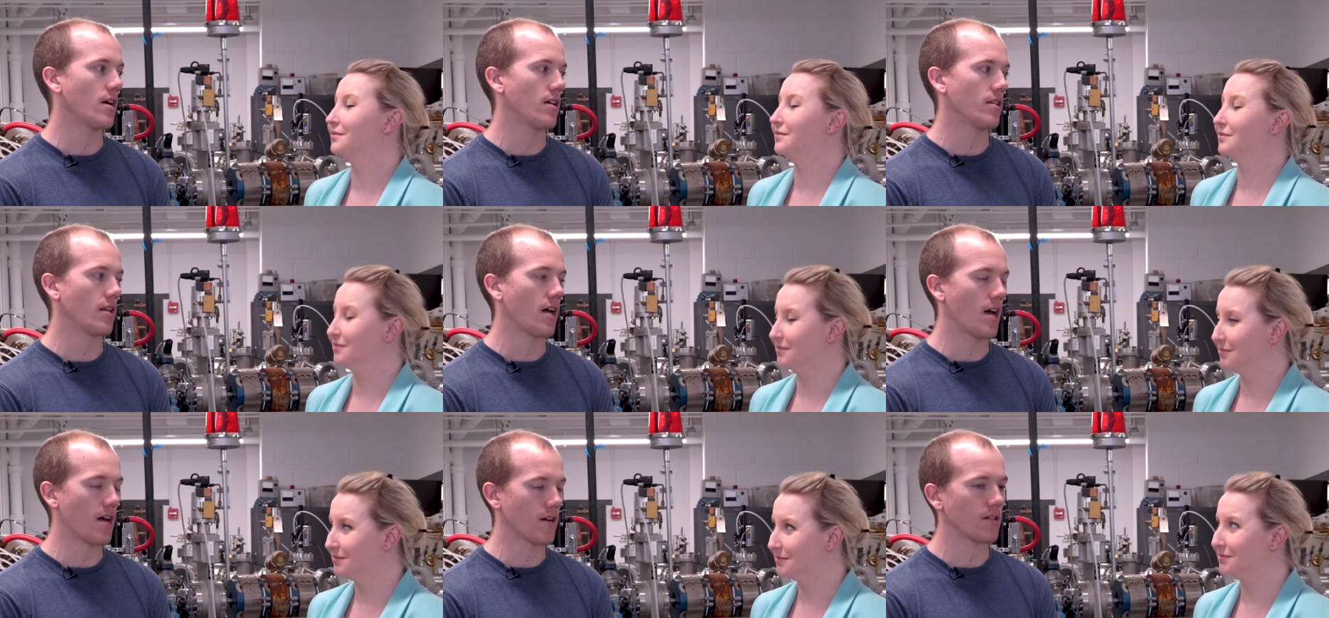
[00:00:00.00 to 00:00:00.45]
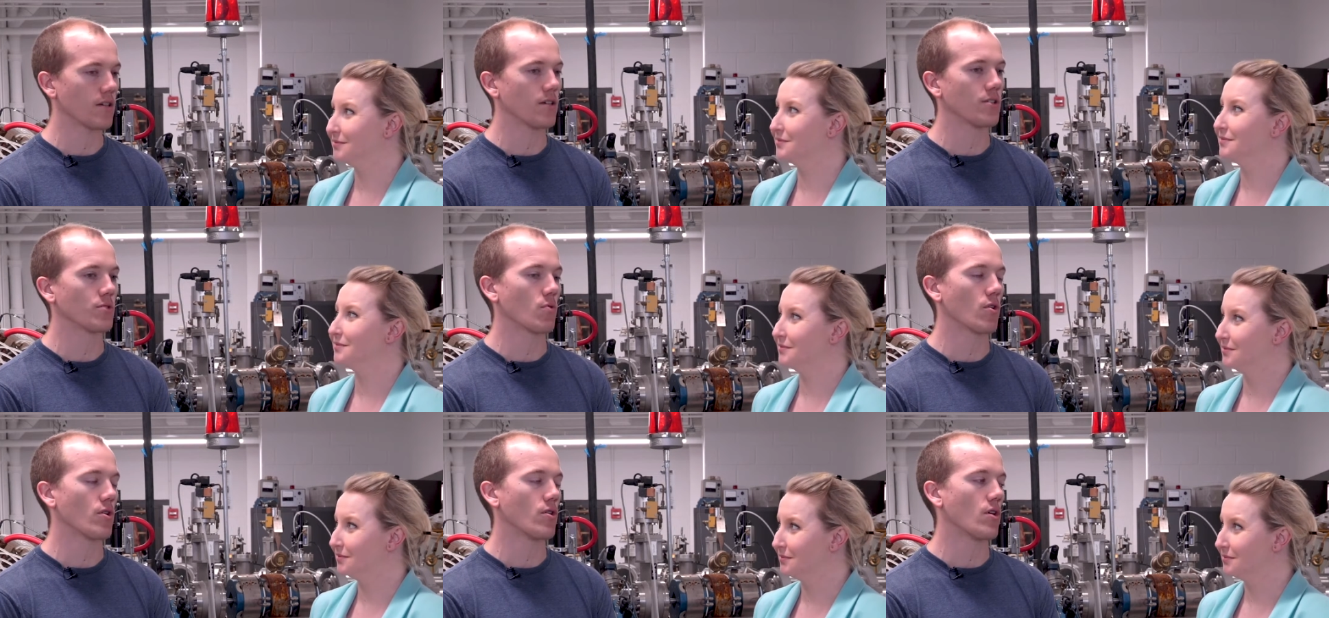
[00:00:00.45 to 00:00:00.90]
Speaker 1: and that
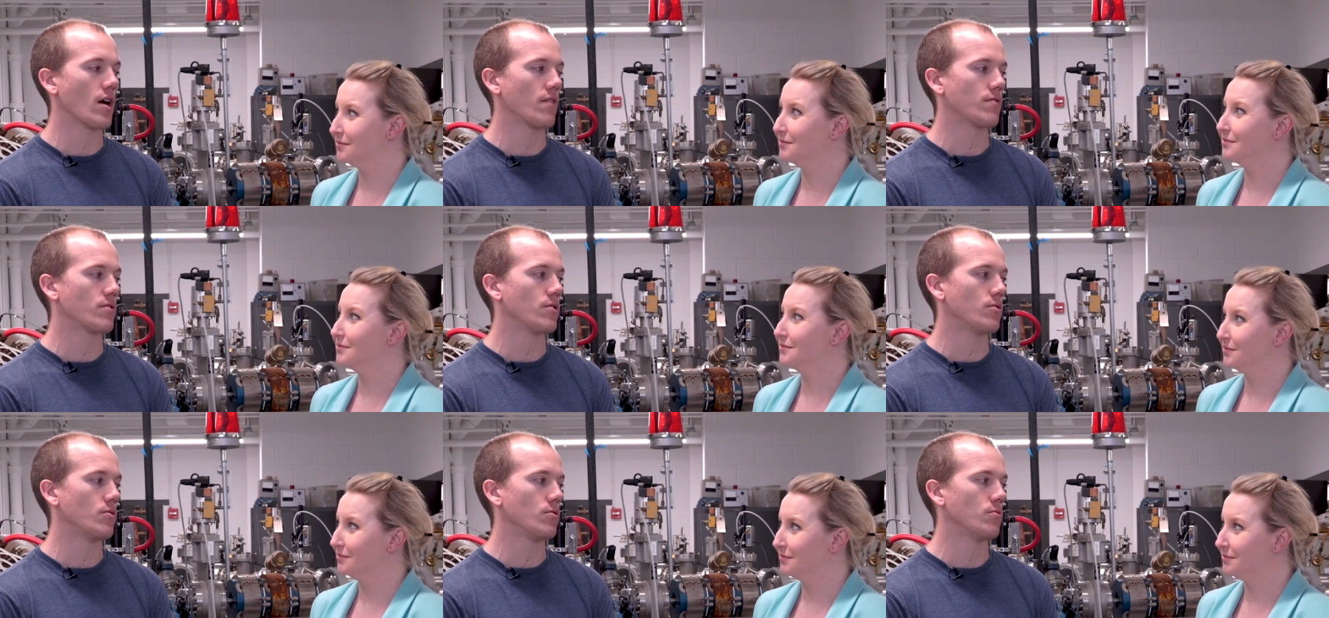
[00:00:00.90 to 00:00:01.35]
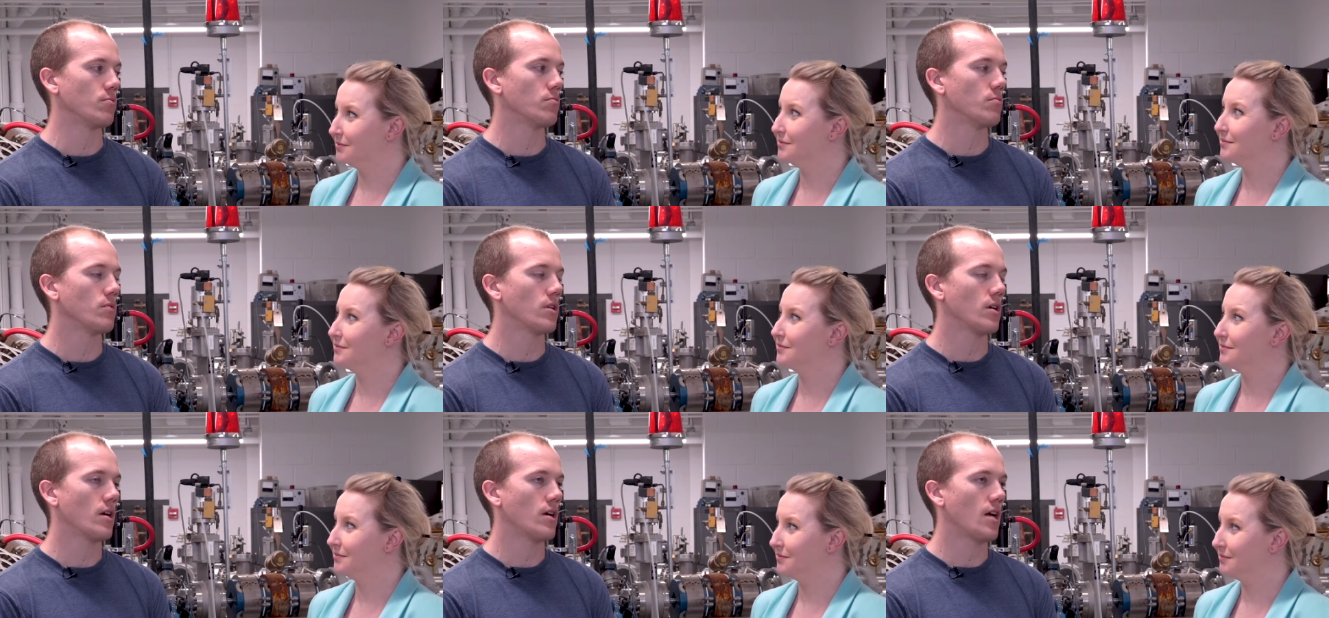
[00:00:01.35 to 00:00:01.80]
is where you have to
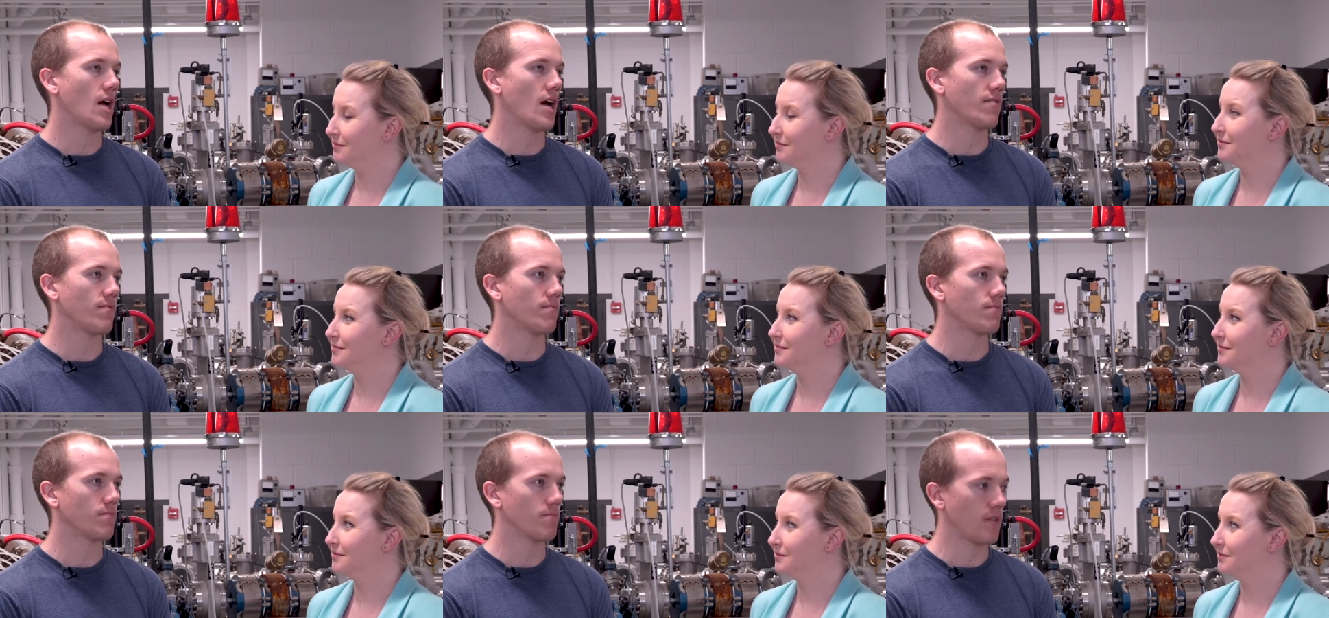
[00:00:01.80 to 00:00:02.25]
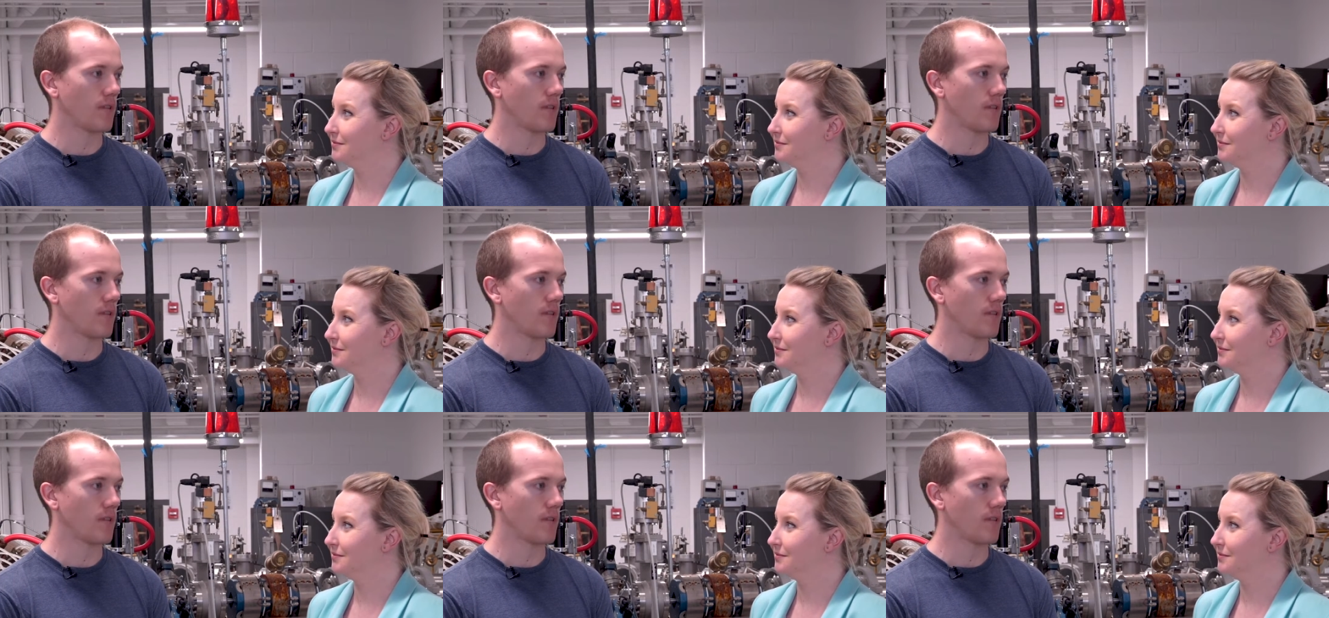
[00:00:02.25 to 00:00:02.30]
have